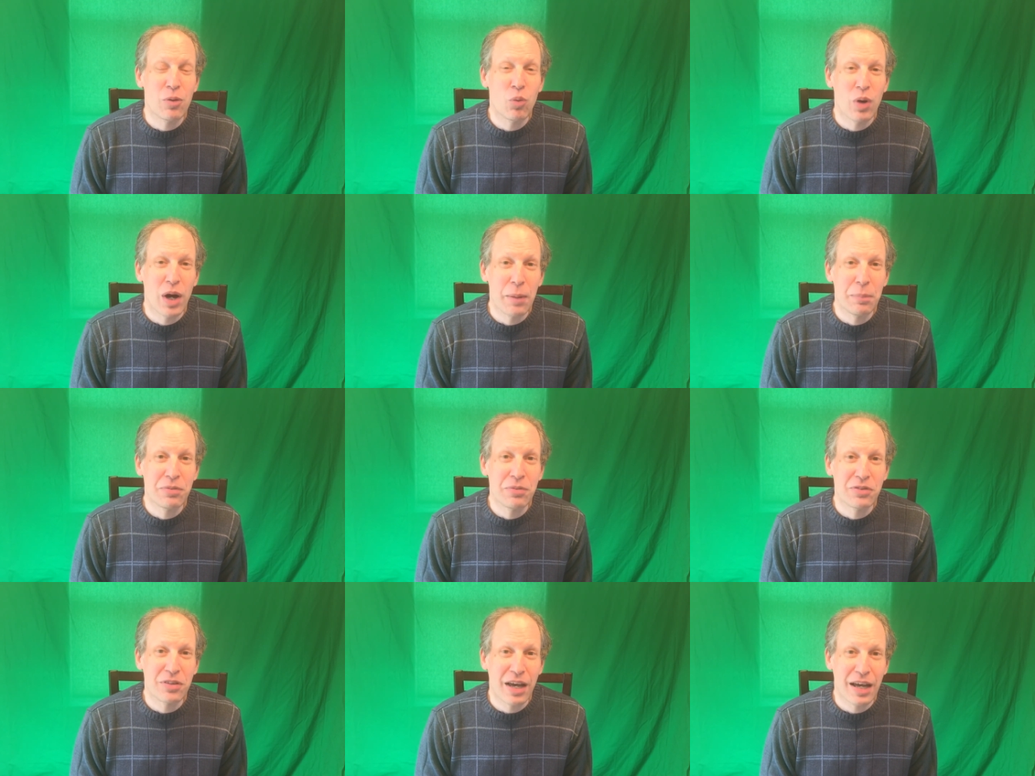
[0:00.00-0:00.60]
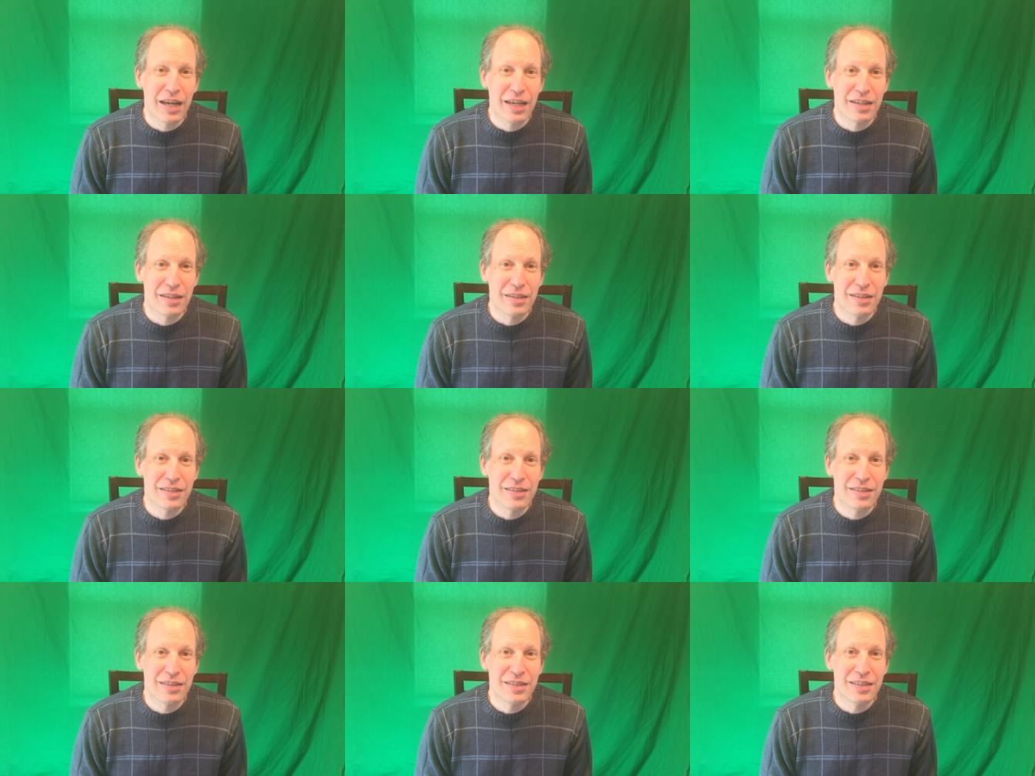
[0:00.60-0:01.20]
website
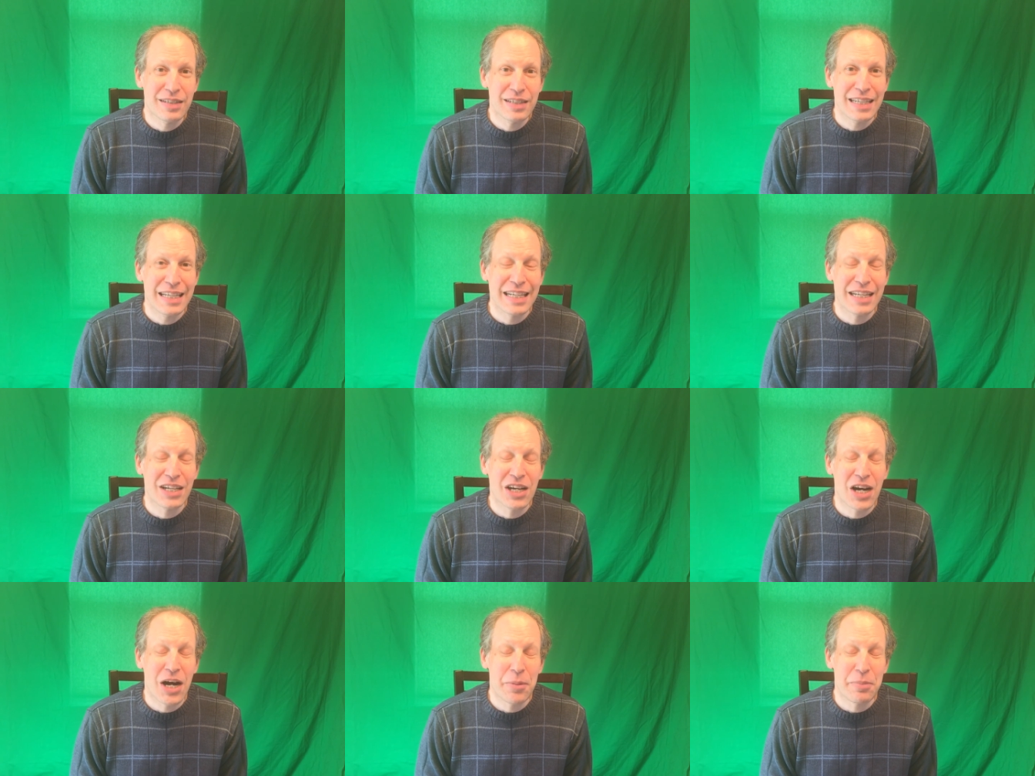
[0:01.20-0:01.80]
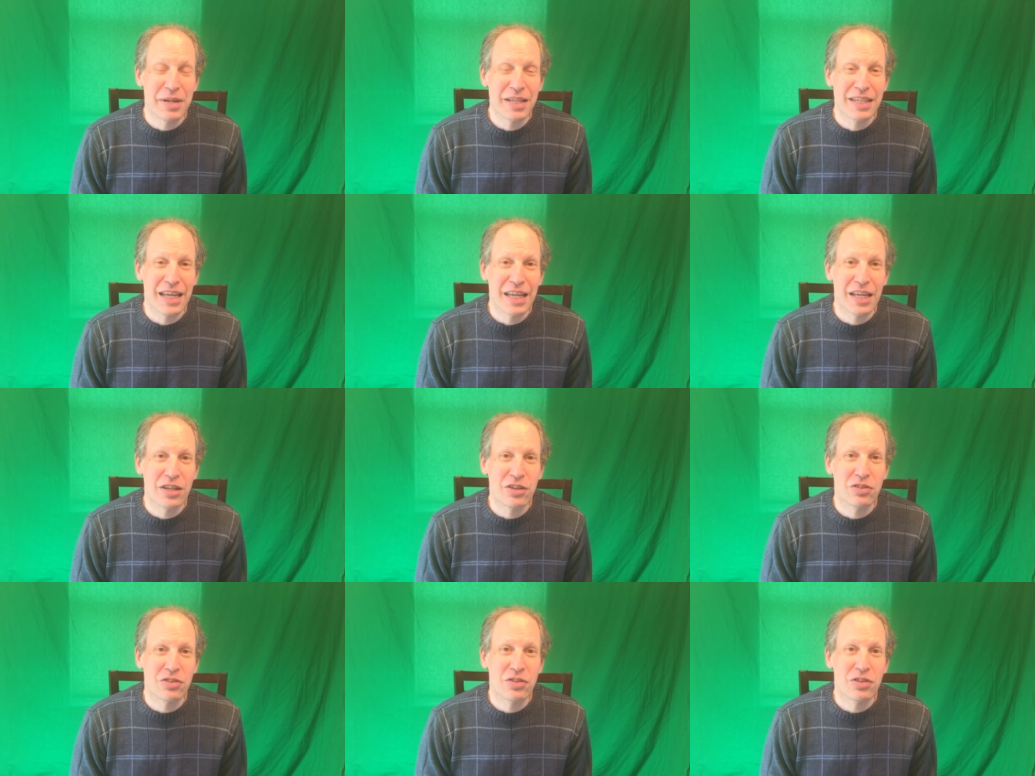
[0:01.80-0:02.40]
in coming
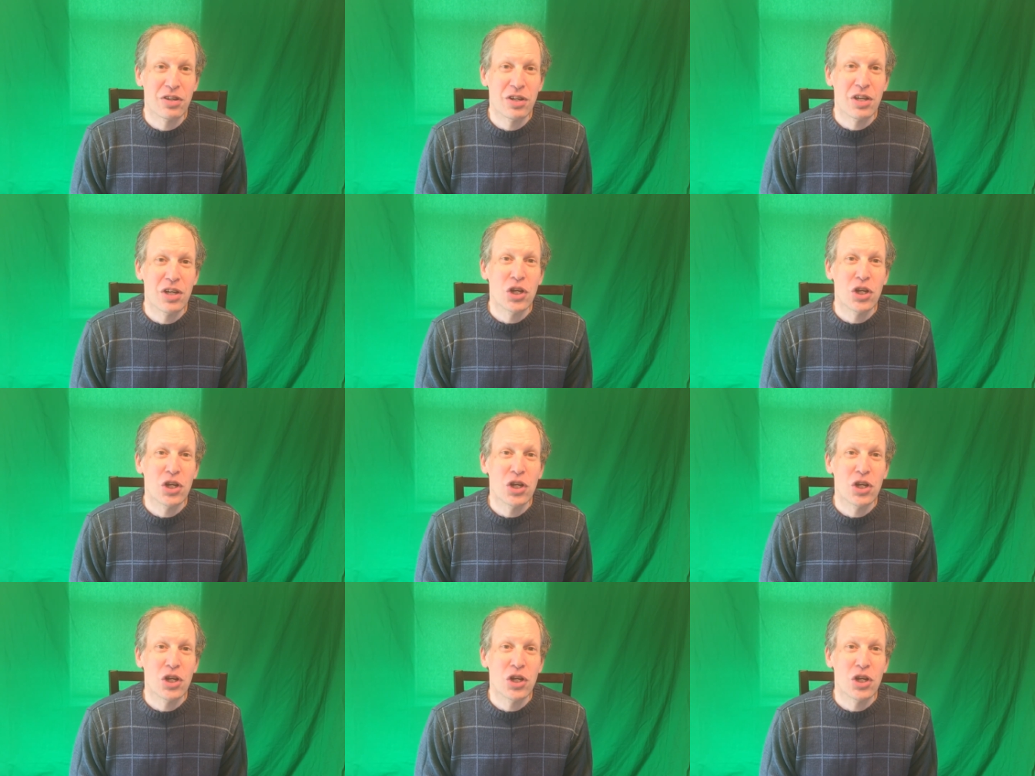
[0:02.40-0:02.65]
days.